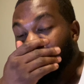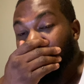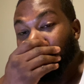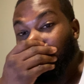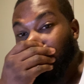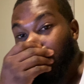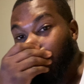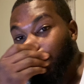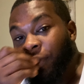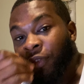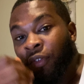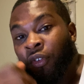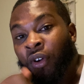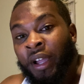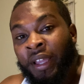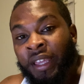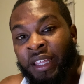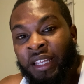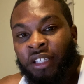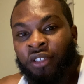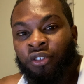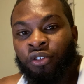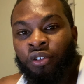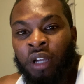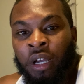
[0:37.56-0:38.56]
So before I
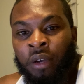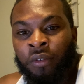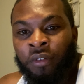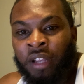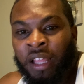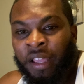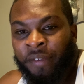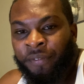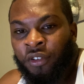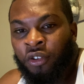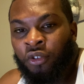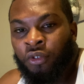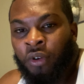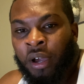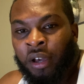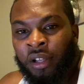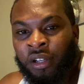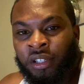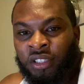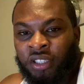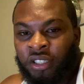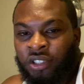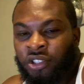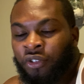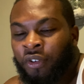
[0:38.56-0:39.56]
get into it, I would like for you all
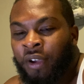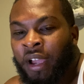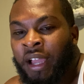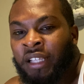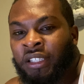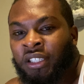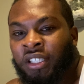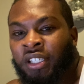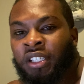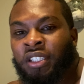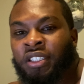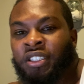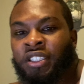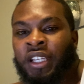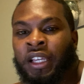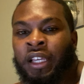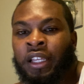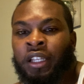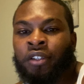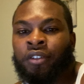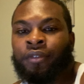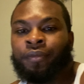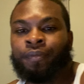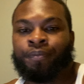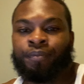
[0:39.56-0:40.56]
to subscribe to the
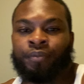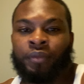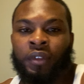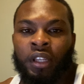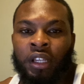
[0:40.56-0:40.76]
channel,